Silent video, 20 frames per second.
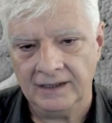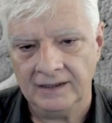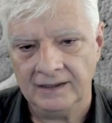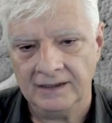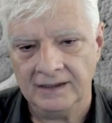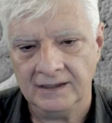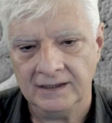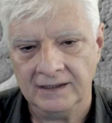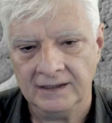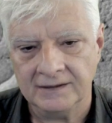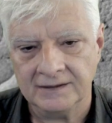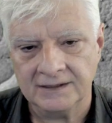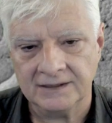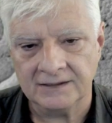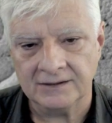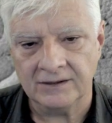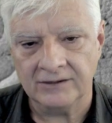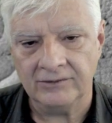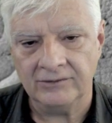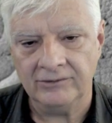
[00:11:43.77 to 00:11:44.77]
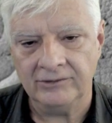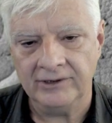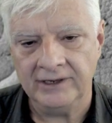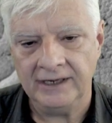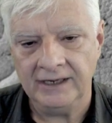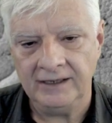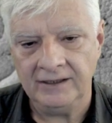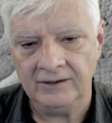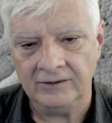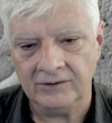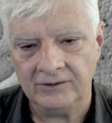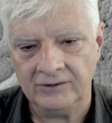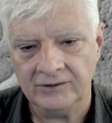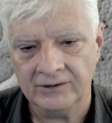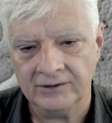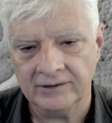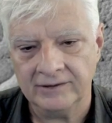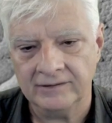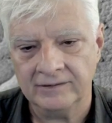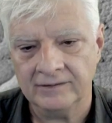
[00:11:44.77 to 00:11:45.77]
And then this really
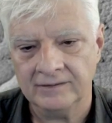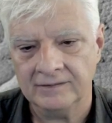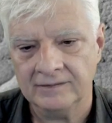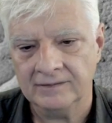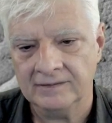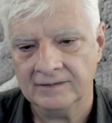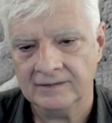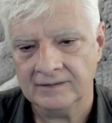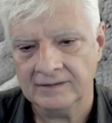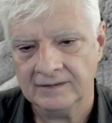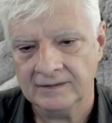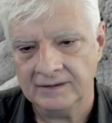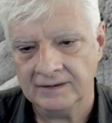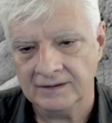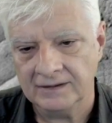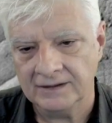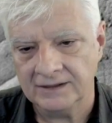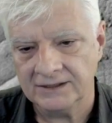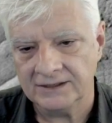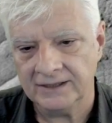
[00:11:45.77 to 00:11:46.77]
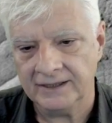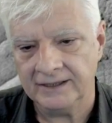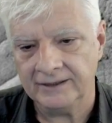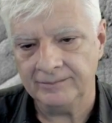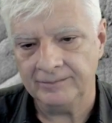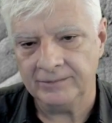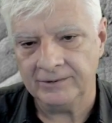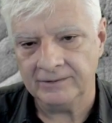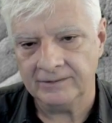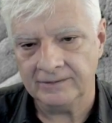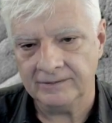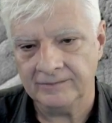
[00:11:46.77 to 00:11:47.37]
odd shape